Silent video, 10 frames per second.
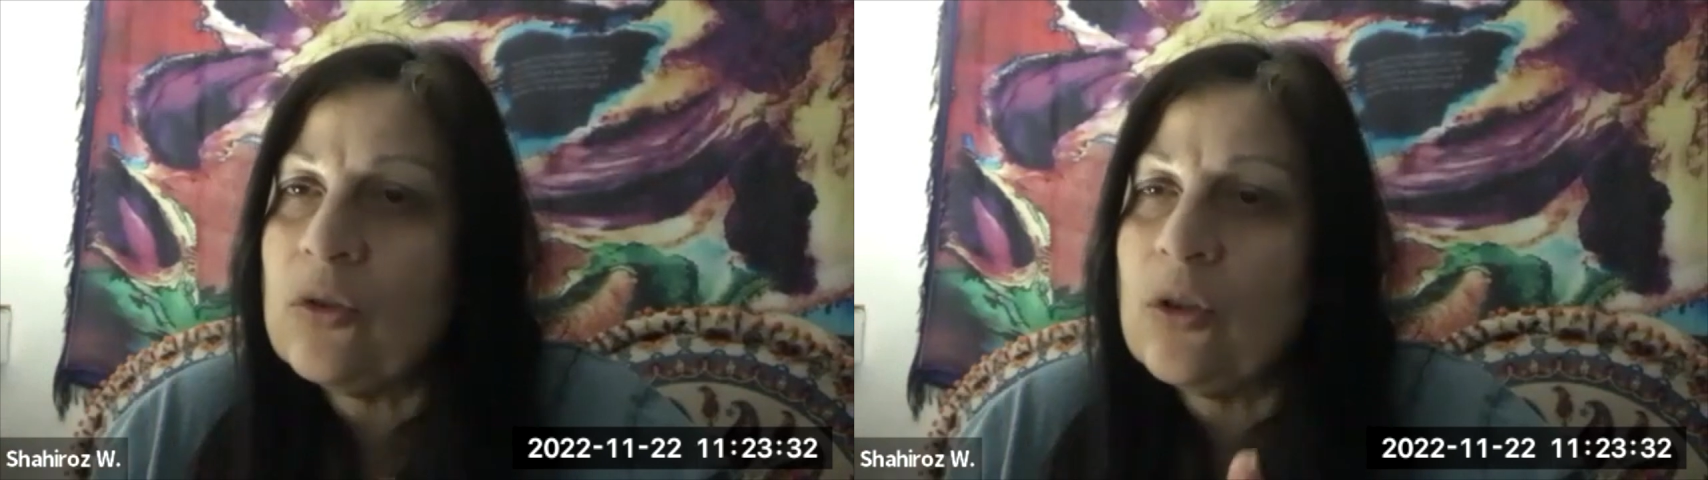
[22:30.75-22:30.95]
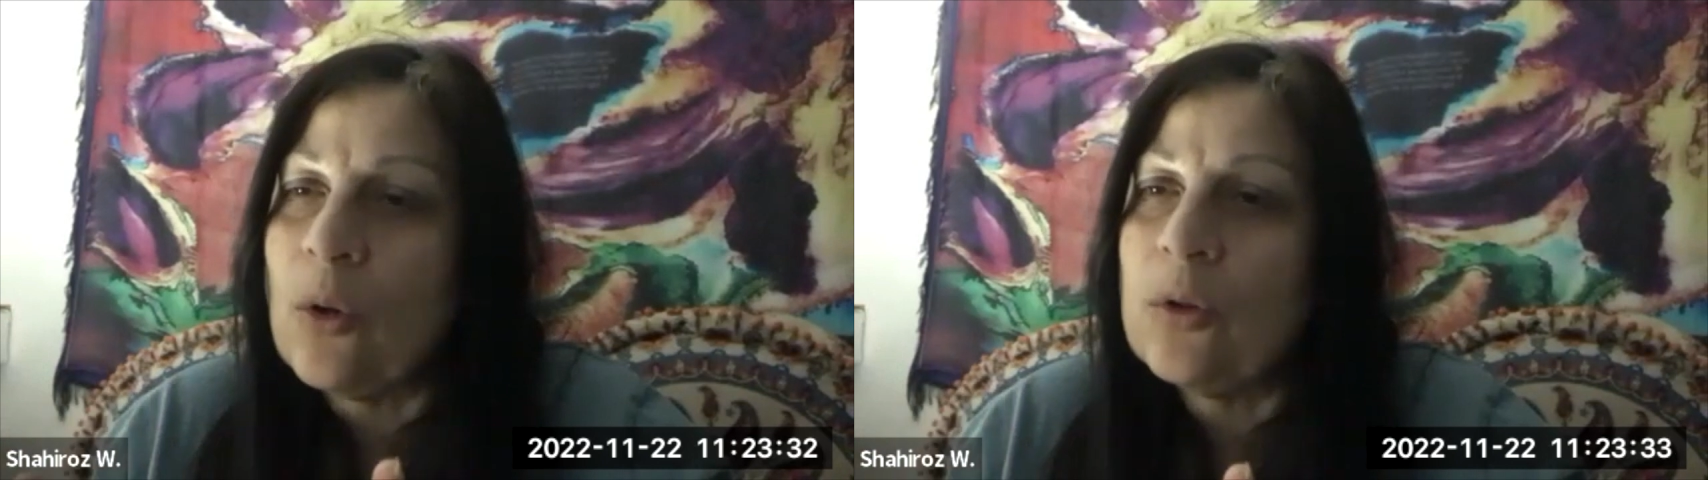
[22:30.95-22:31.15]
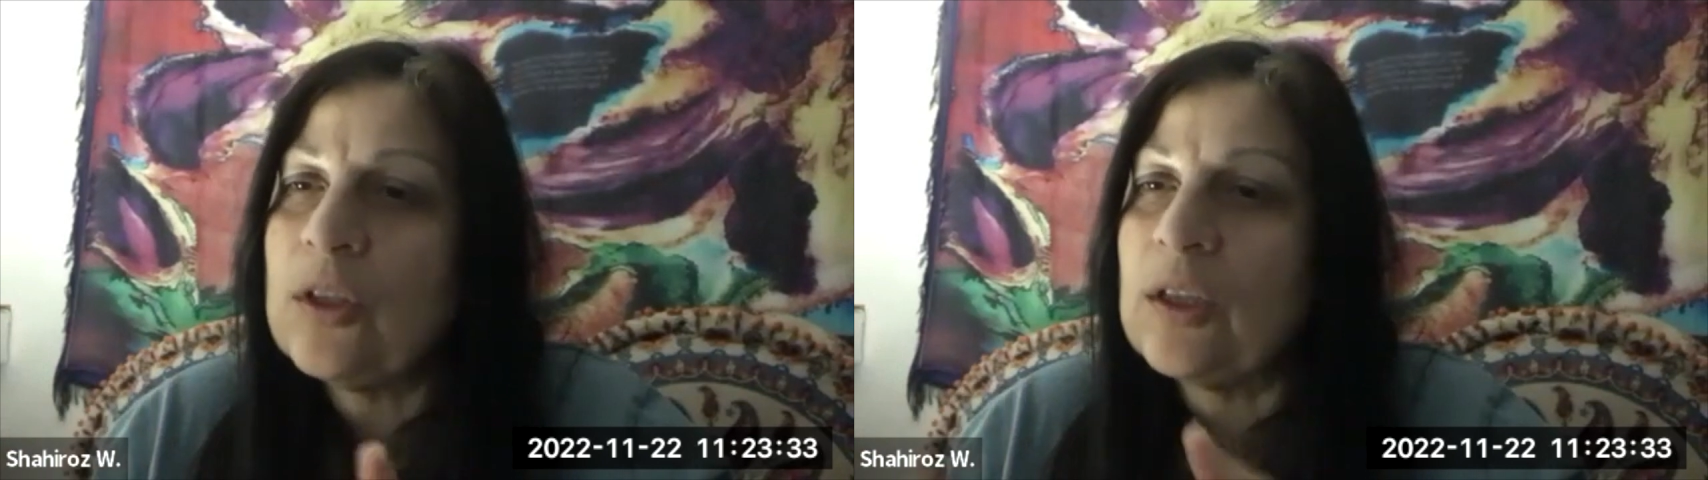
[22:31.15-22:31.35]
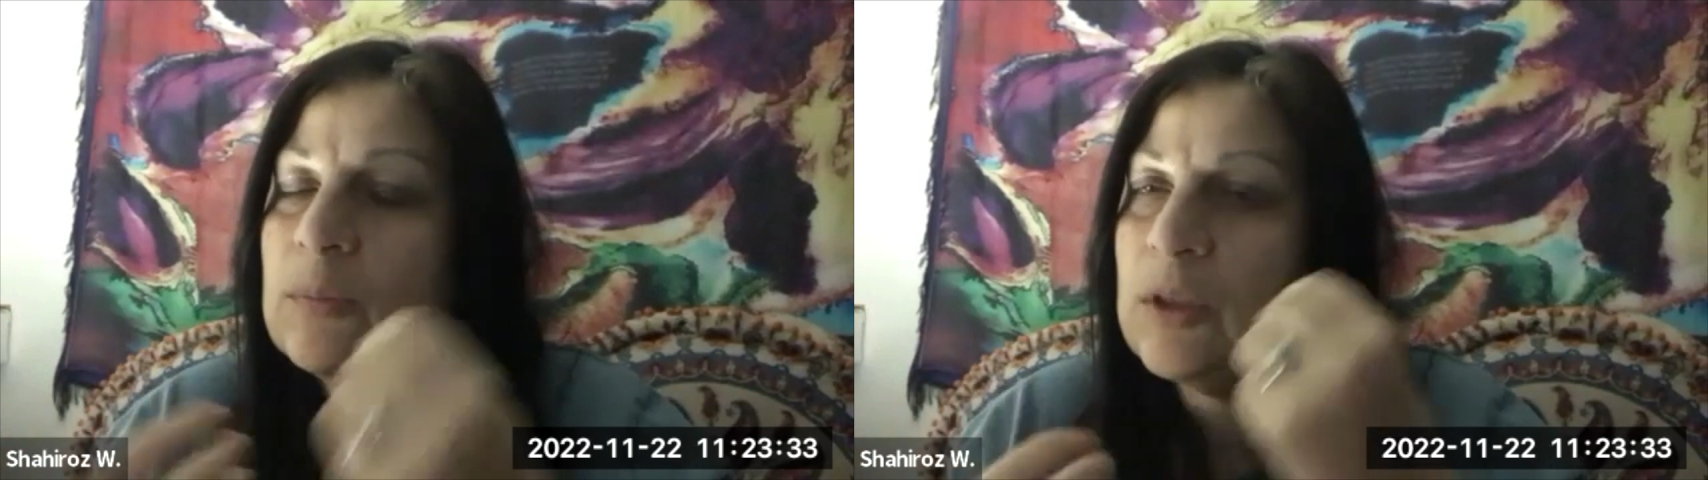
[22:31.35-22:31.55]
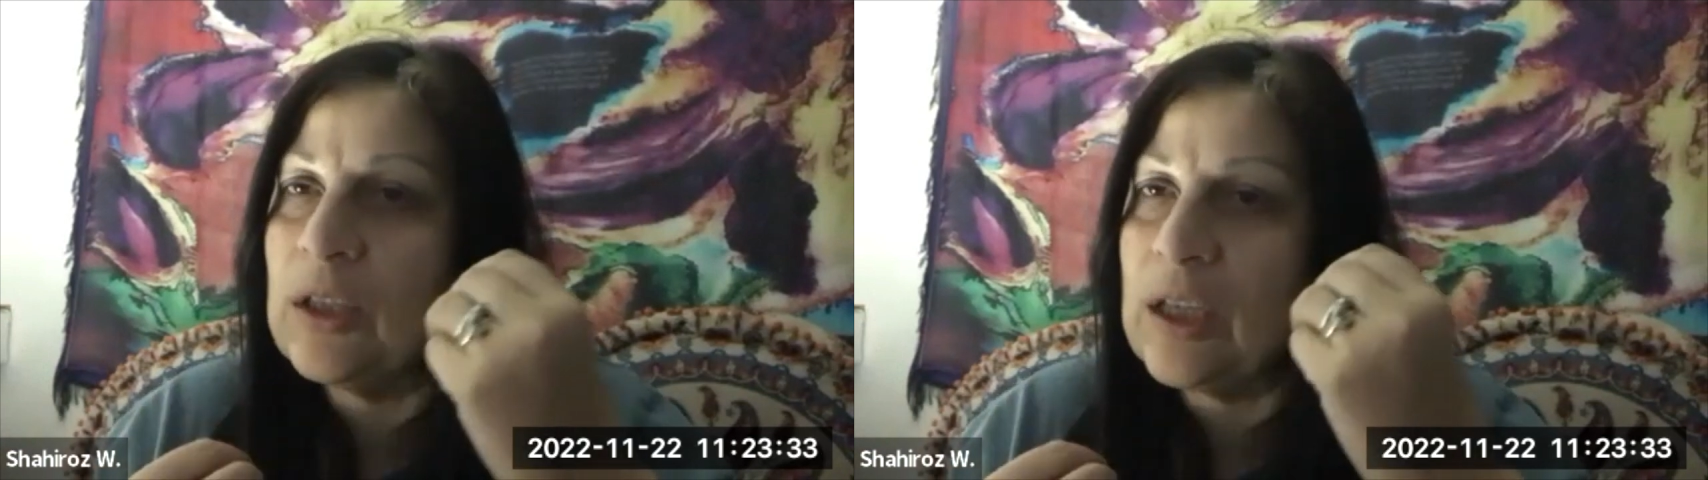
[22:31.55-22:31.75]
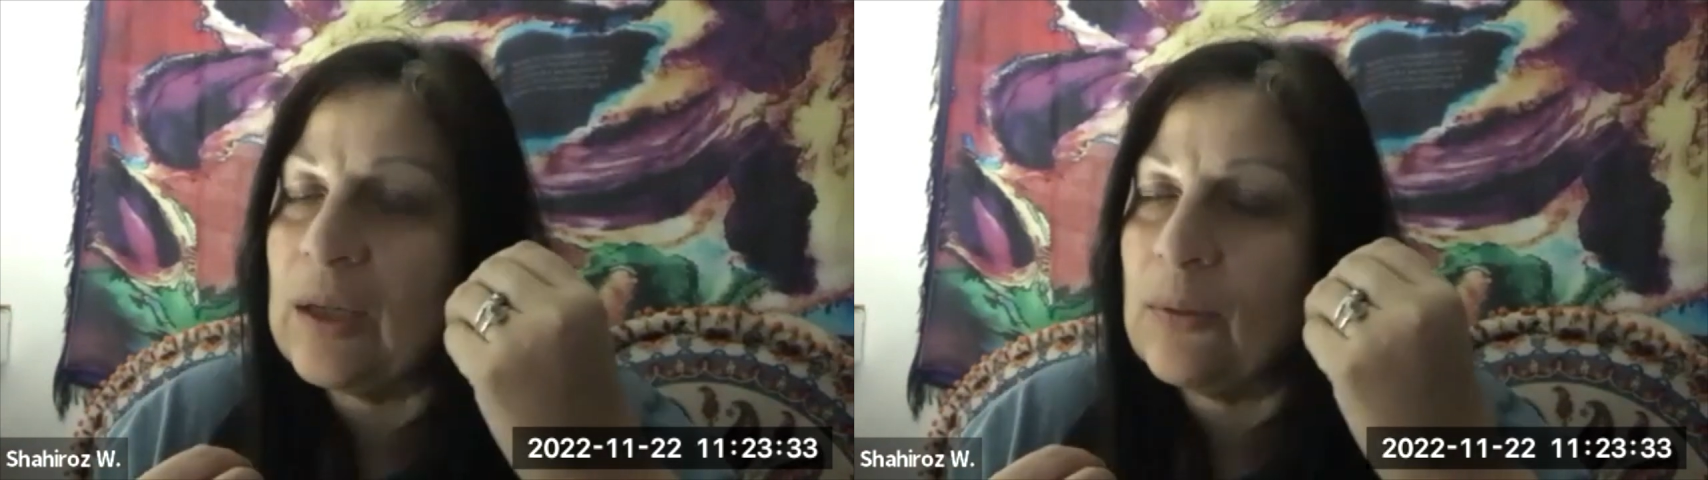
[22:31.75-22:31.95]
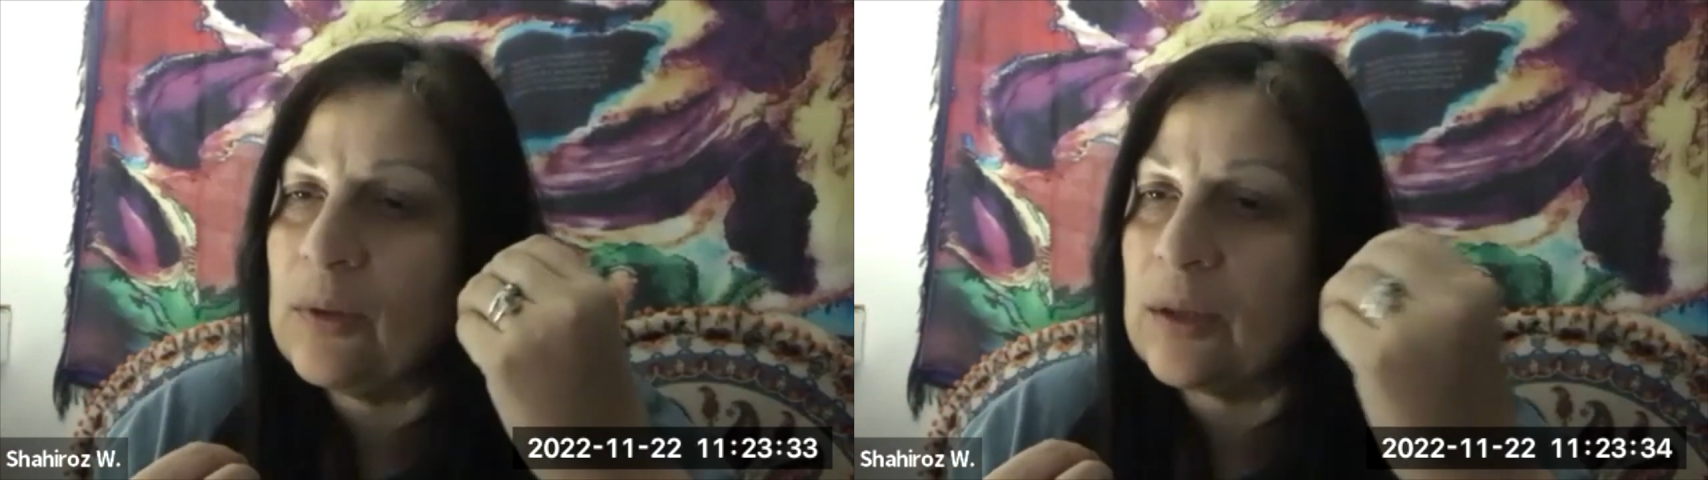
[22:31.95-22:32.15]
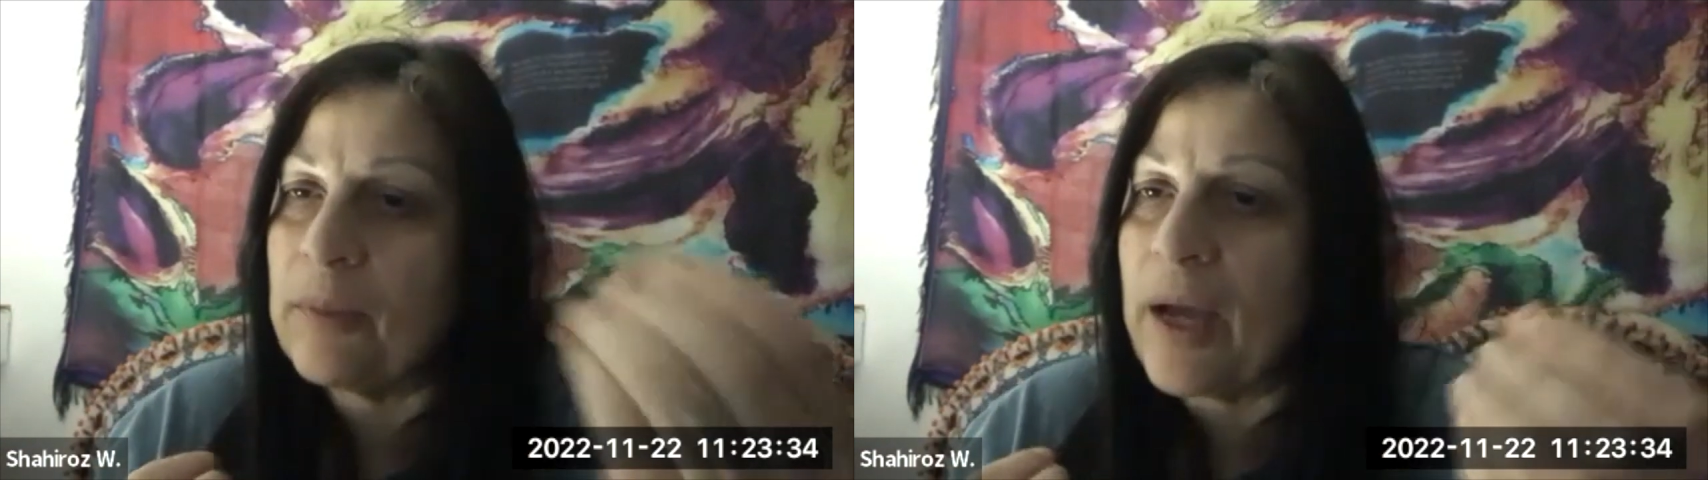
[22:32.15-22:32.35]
know to communicate with the